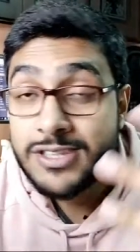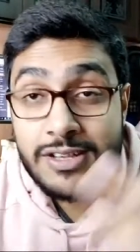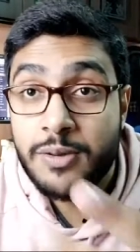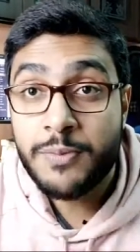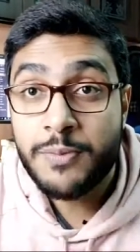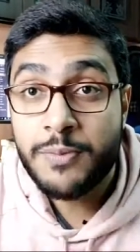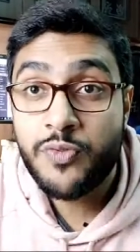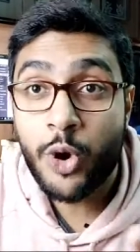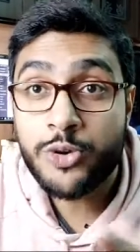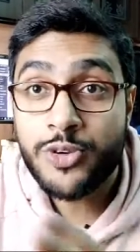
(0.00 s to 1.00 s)
just completely
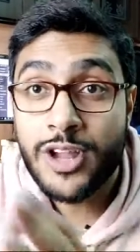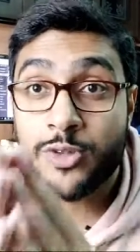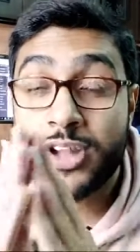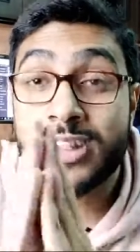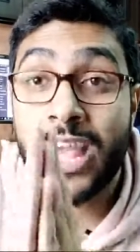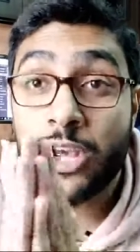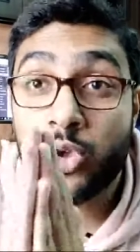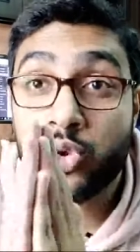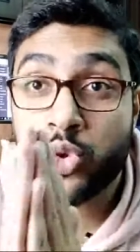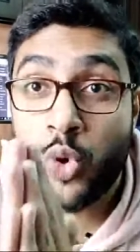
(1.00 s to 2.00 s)
forgot to tell you that thank
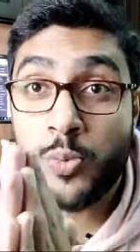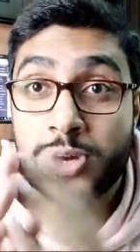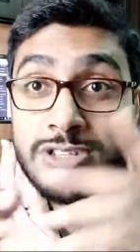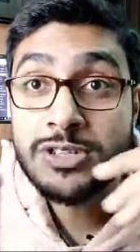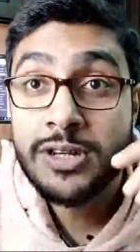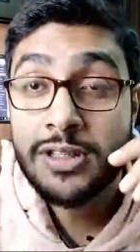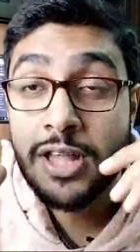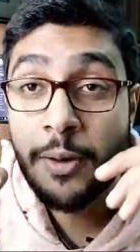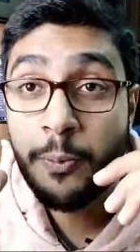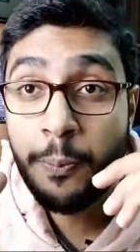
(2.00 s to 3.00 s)
you so much the